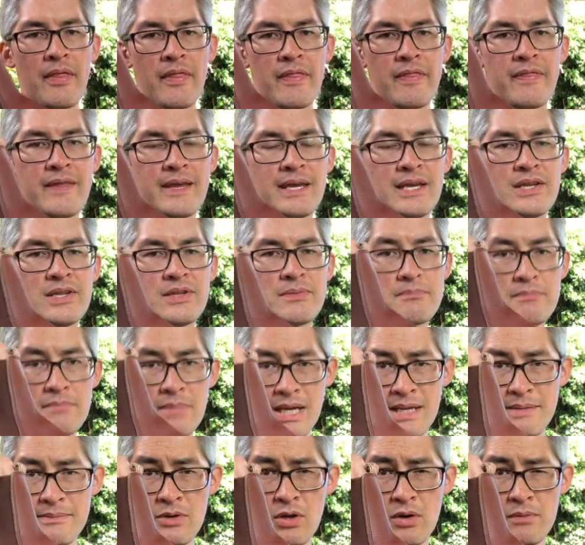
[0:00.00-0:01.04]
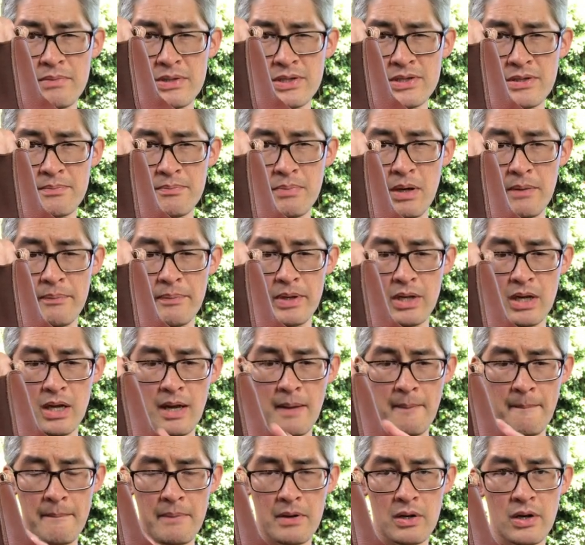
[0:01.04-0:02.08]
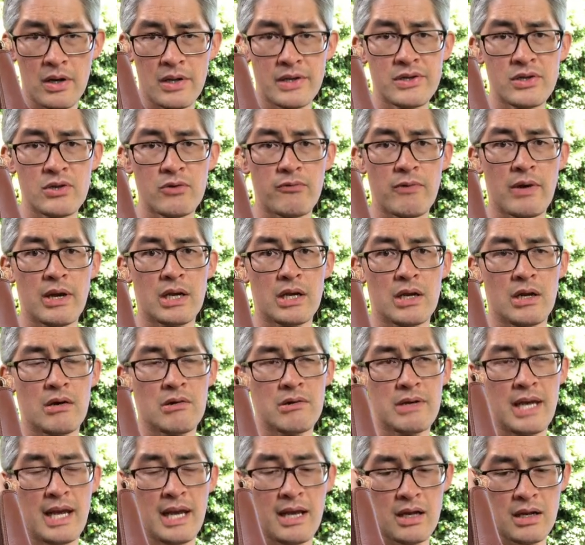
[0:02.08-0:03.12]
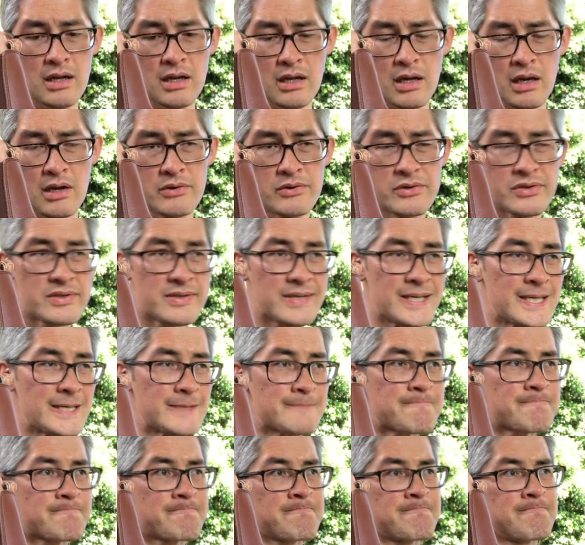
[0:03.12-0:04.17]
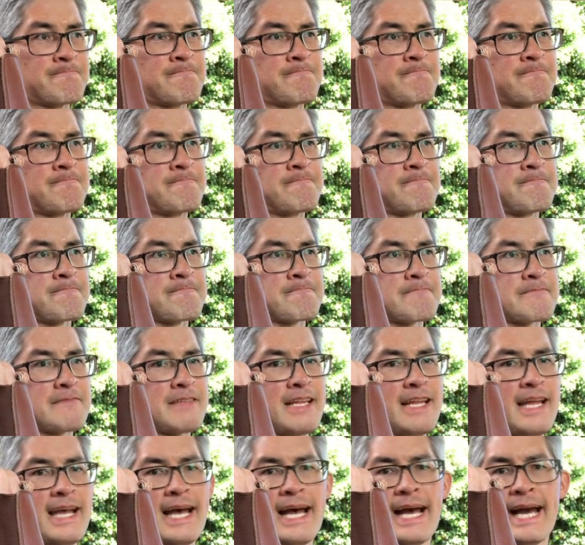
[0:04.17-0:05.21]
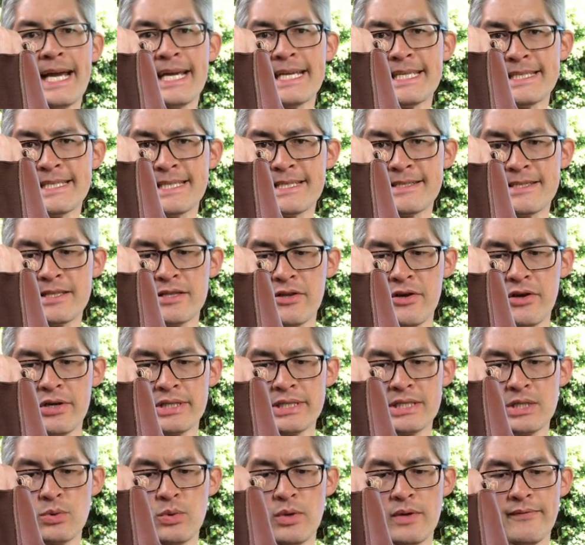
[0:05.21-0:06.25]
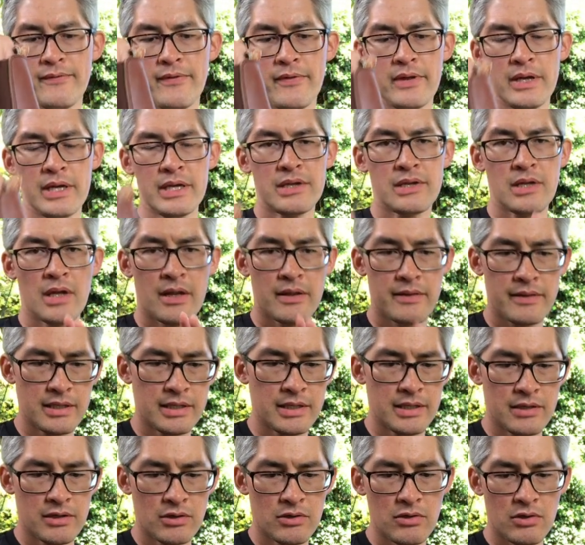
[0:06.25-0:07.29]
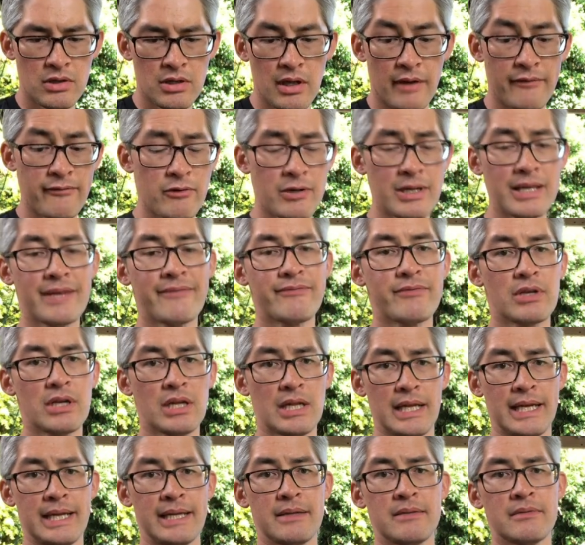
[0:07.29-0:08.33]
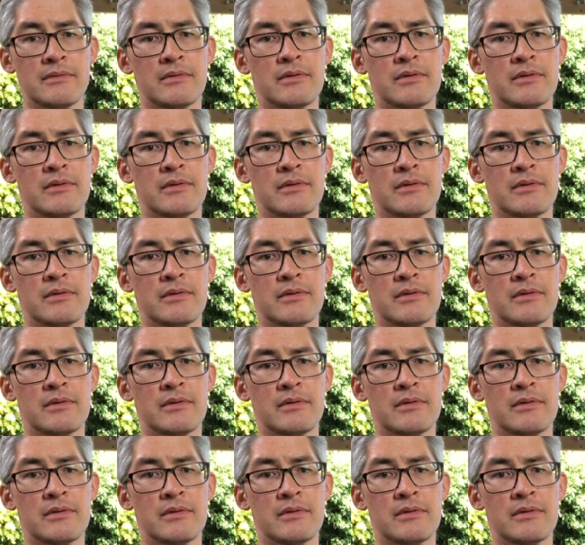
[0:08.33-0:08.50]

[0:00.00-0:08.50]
These may not be so popular, but I still reckon I'll get close to 80 to 90 quid for these. They need a good, I've already given them a clean.